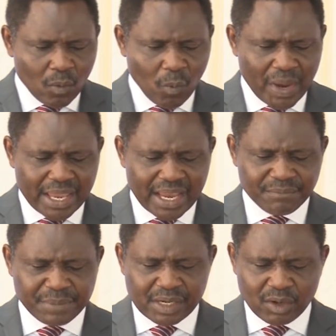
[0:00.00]
We
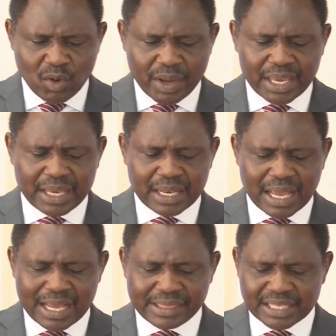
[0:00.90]
have been looking
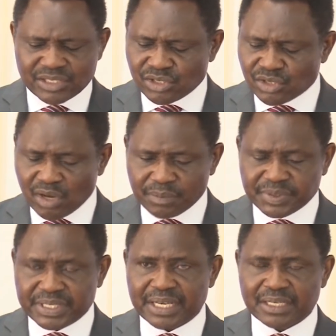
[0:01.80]
at the
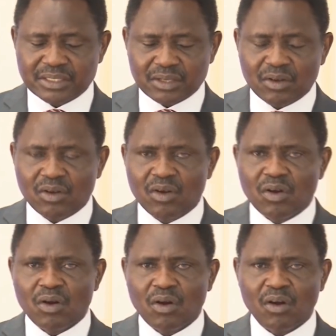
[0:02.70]
subject
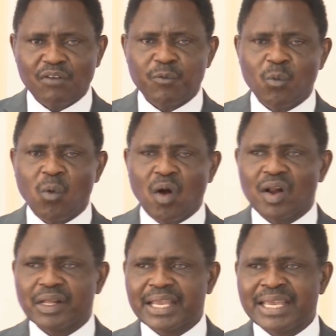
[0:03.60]
of
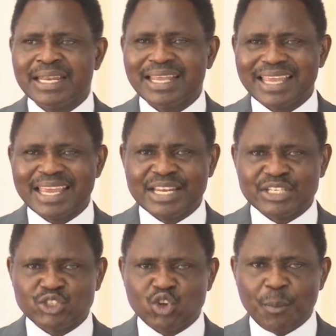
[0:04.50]
walking
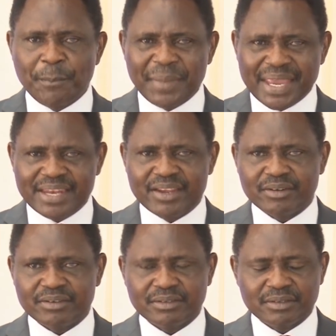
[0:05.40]
in
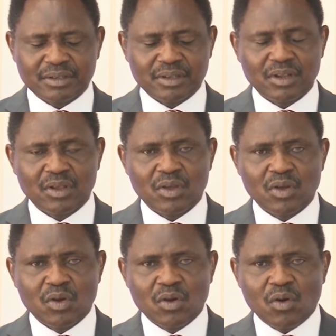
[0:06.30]
dominion
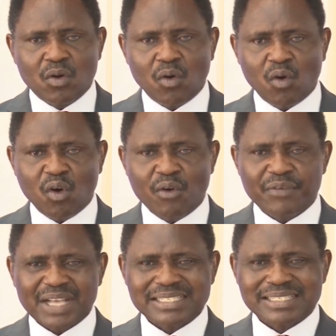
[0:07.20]

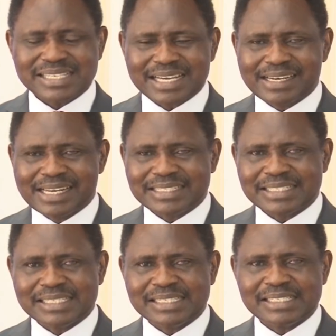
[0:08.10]
over
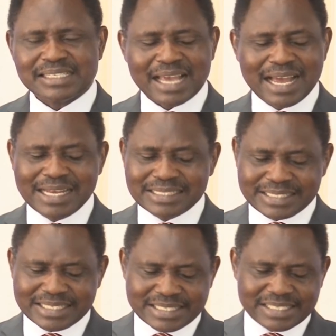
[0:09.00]
sicknesses
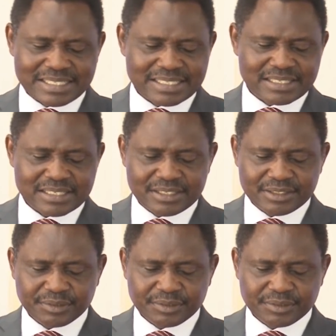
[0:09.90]
and diseases.